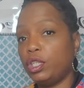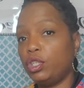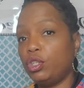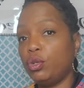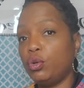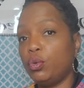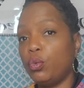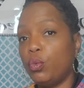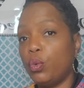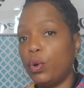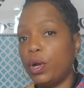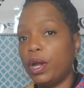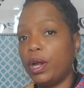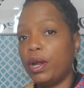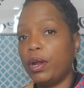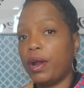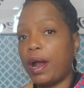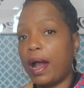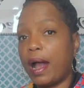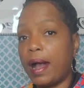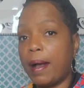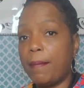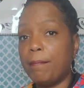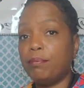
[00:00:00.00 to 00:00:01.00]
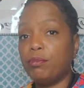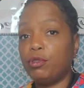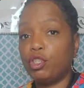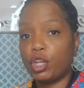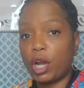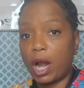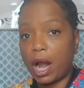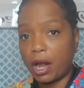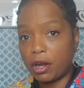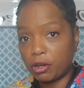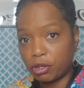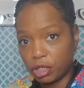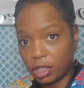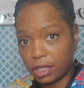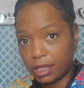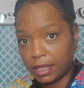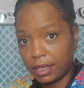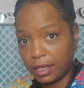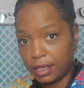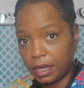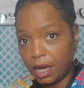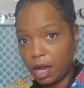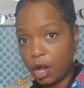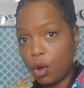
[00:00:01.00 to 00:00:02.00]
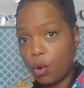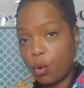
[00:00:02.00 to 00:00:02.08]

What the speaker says: to where I'm charging